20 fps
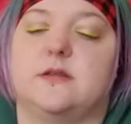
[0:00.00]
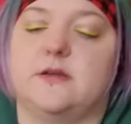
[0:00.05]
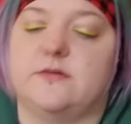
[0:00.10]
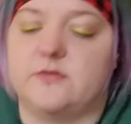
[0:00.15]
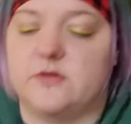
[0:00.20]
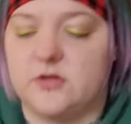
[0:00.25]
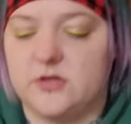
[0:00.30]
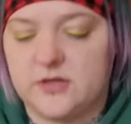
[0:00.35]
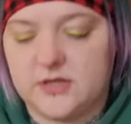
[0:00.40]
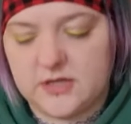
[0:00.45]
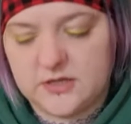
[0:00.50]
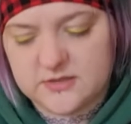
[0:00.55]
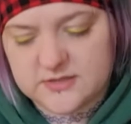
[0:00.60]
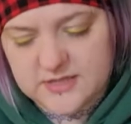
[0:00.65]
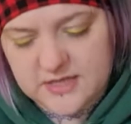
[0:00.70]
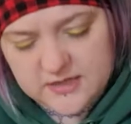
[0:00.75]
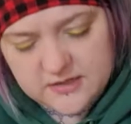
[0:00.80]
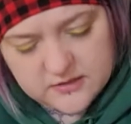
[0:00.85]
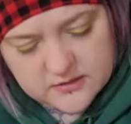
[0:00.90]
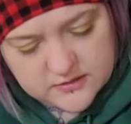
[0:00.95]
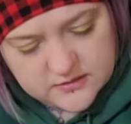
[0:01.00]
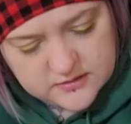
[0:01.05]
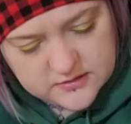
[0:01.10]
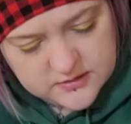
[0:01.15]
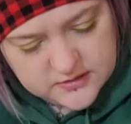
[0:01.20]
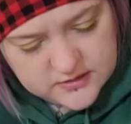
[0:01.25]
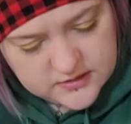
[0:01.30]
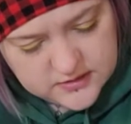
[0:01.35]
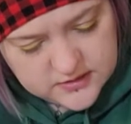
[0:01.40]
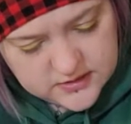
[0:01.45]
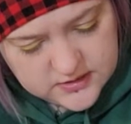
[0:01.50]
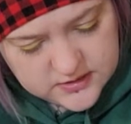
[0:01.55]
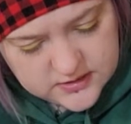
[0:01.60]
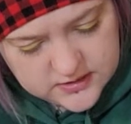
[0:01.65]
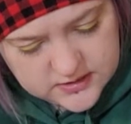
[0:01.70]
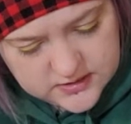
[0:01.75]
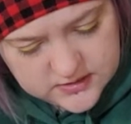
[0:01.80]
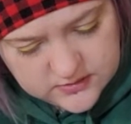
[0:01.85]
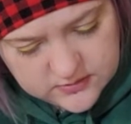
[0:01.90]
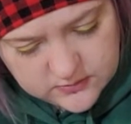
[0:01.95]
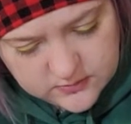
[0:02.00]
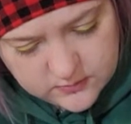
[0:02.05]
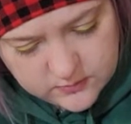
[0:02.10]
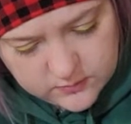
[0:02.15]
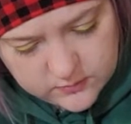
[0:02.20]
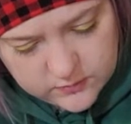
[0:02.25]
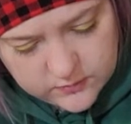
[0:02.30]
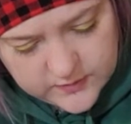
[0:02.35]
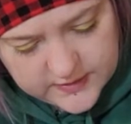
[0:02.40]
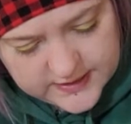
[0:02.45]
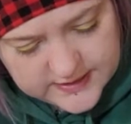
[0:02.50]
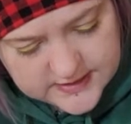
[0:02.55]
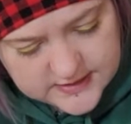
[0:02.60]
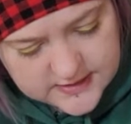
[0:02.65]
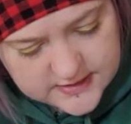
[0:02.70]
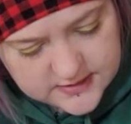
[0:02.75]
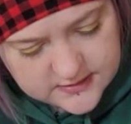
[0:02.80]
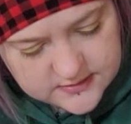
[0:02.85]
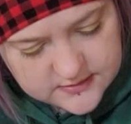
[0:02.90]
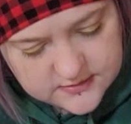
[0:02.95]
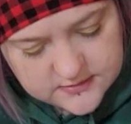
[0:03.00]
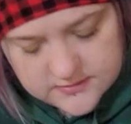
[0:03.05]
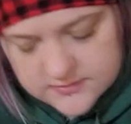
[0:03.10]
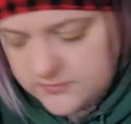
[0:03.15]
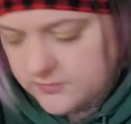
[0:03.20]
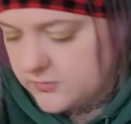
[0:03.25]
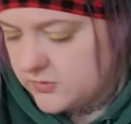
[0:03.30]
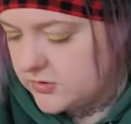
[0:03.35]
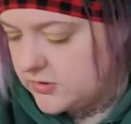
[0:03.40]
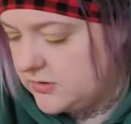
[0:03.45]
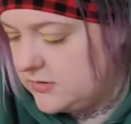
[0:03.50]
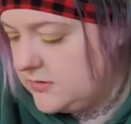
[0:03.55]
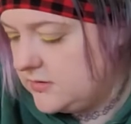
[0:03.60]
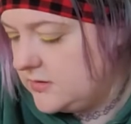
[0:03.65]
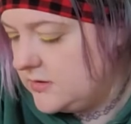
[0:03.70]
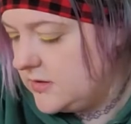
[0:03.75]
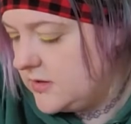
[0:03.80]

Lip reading: even though they use like a white one.